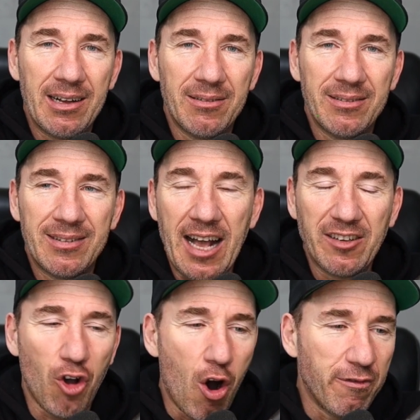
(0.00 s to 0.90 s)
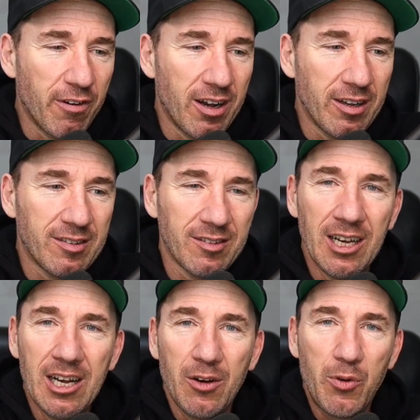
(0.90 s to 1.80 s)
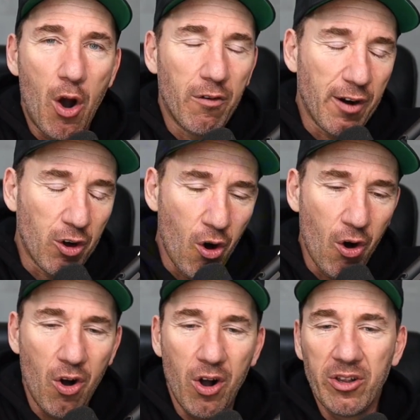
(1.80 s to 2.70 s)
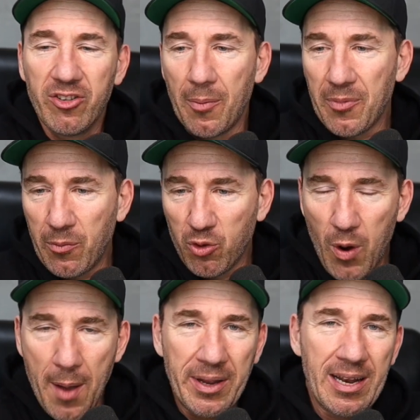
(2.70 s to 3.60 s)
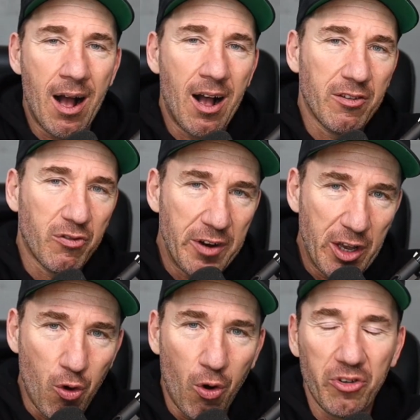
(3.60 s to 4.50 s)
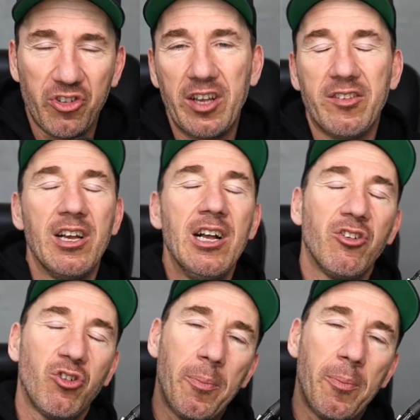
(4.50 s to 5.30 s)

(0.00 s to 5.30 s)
nice offers. We offer calls, sometimes webinars, free courses. So make